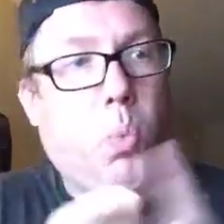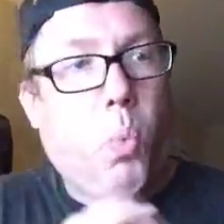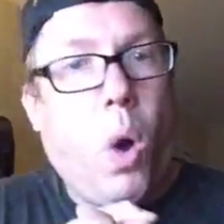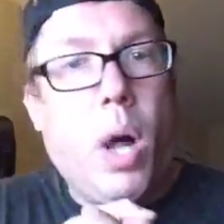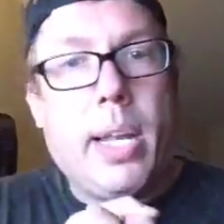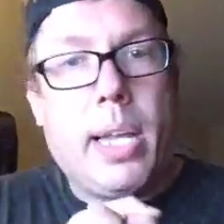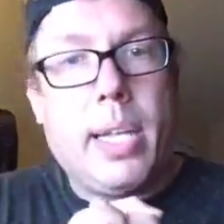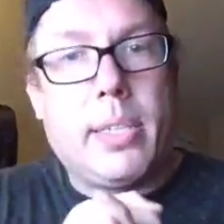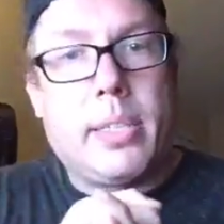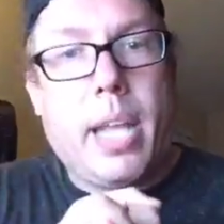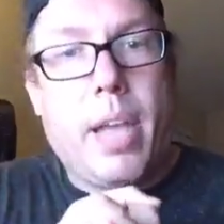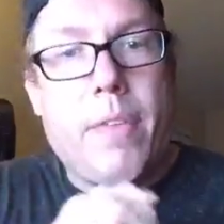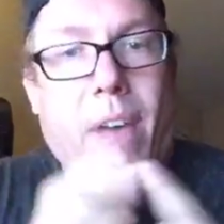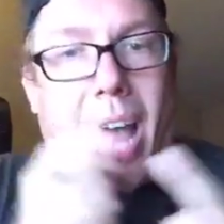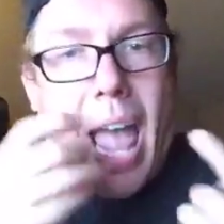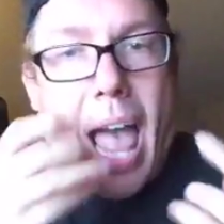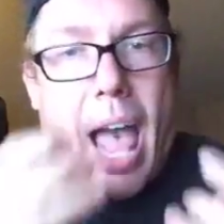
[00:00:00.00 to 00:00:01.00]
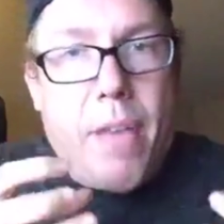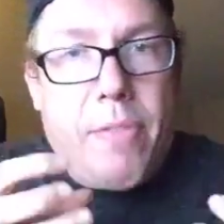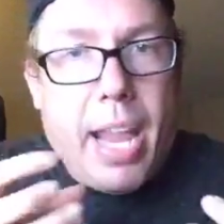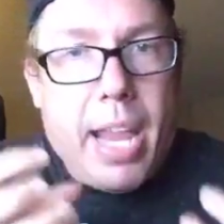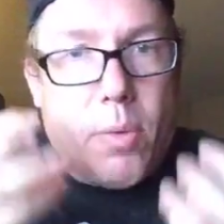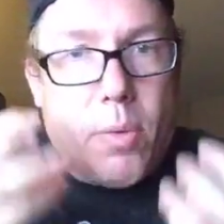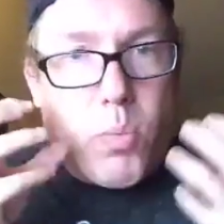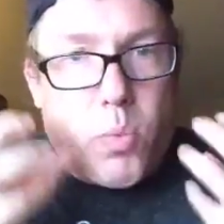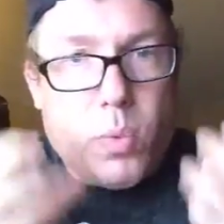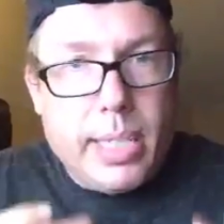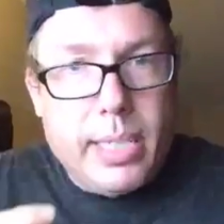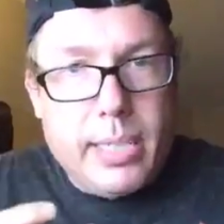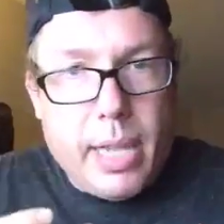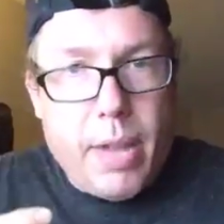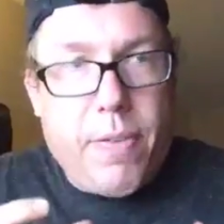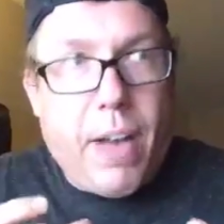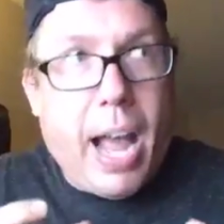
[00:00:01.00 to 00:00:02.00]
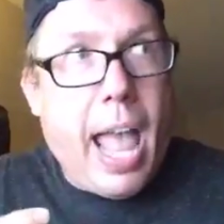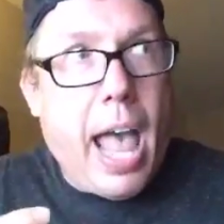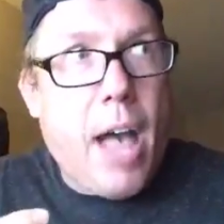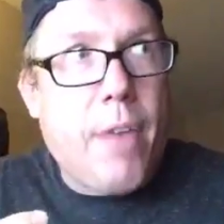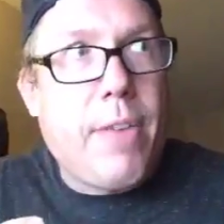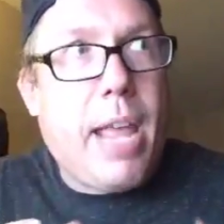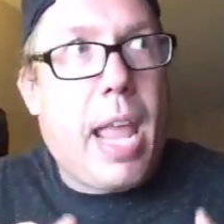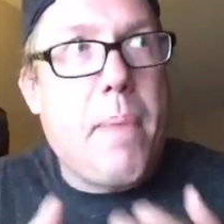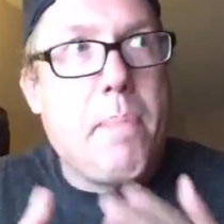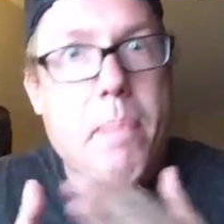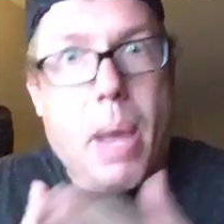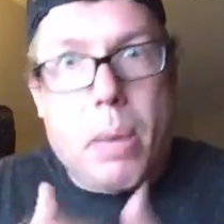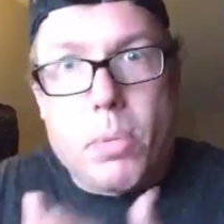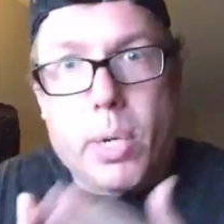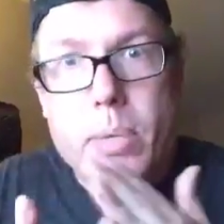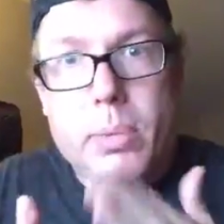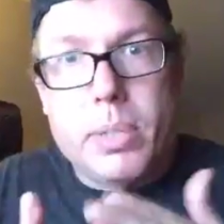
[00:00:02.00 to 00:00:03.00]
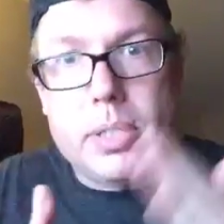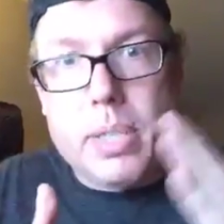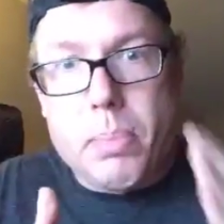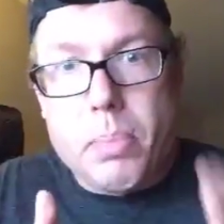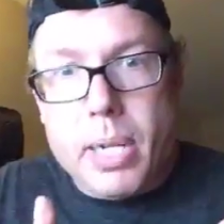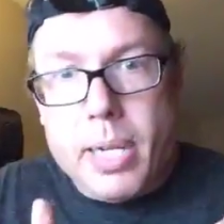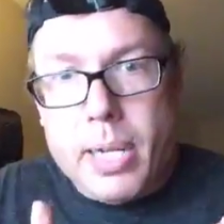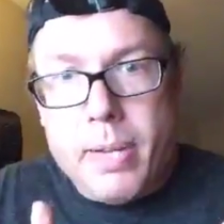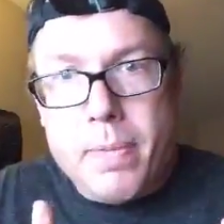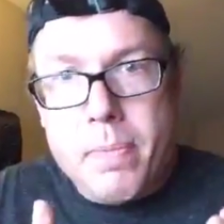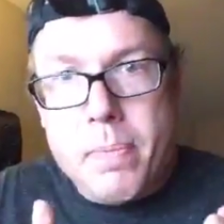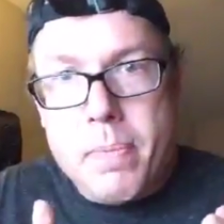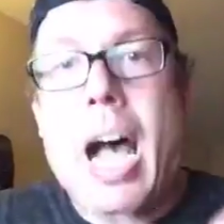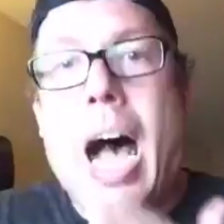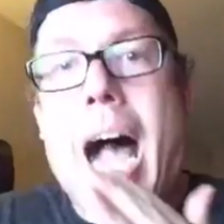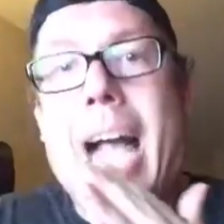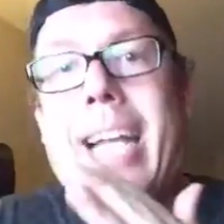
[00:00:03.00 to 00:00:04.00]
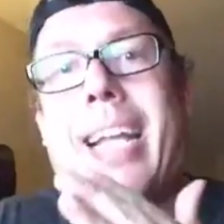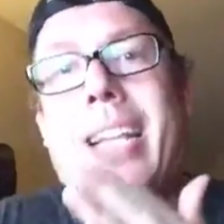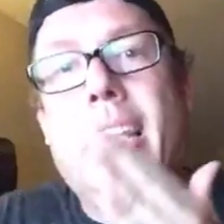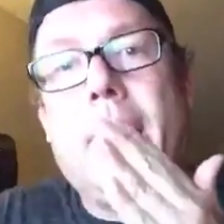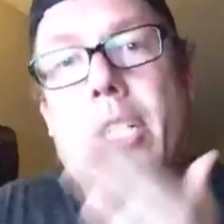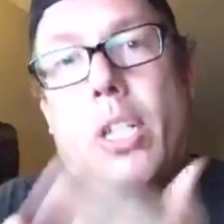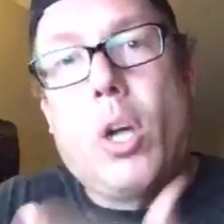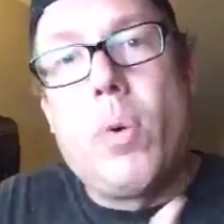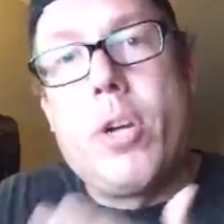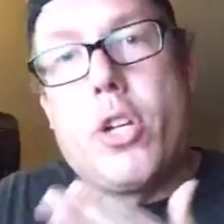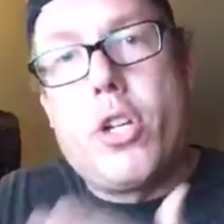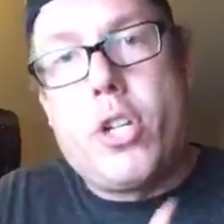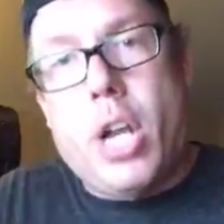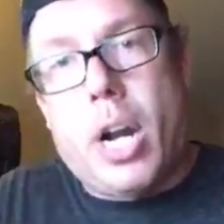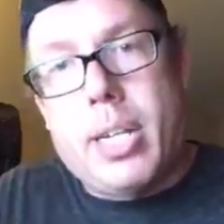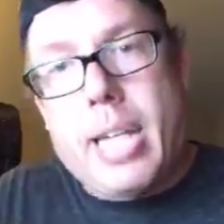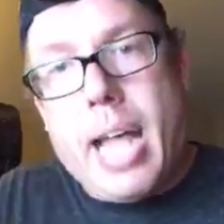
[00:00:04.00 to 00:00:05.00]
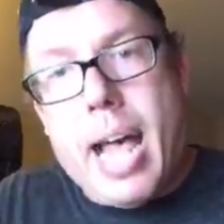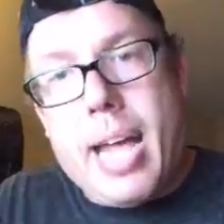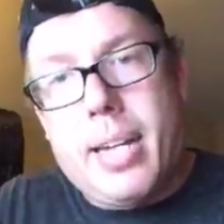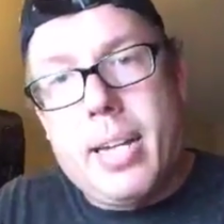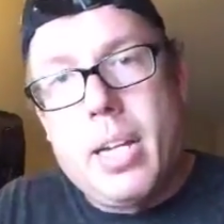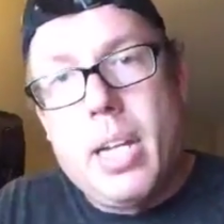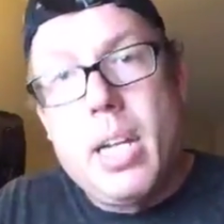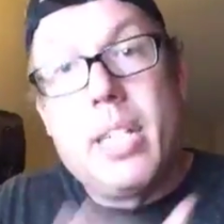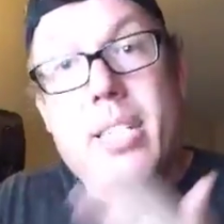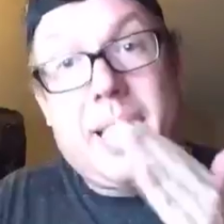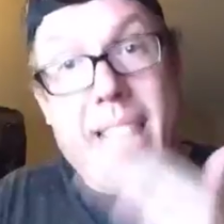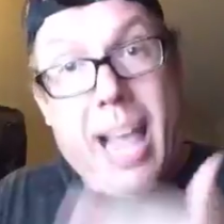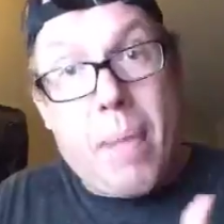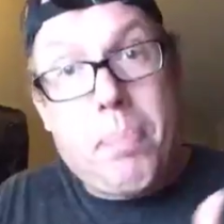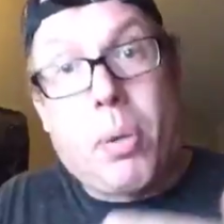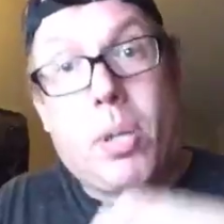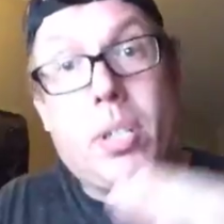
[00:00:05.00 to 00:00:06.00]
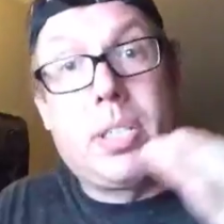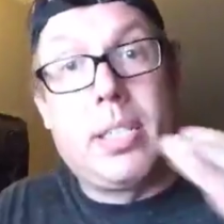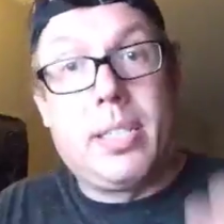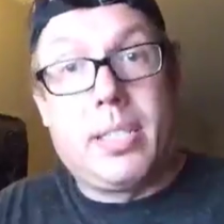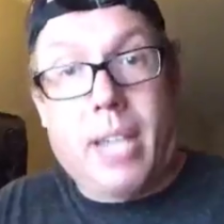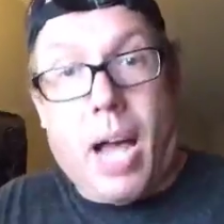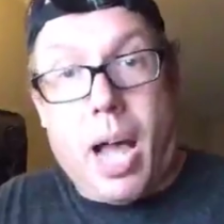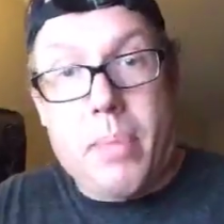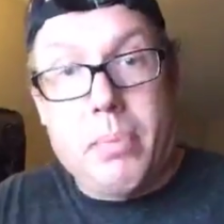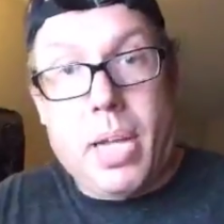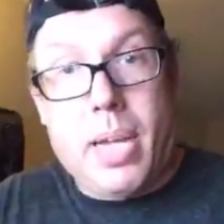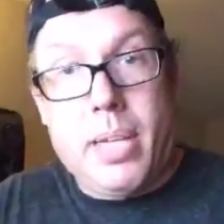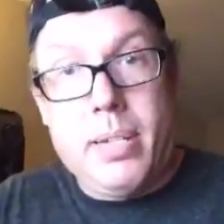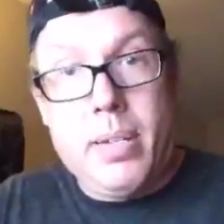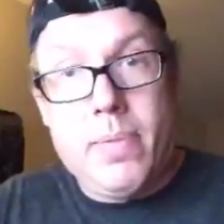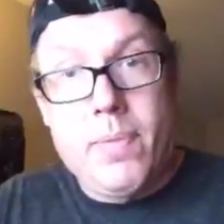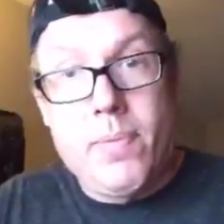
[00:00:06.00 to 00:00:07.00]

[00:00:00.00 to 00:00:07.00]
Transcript: One is if I have a re- if I have a memory with somebody, I can then go and share that to that person's timeline,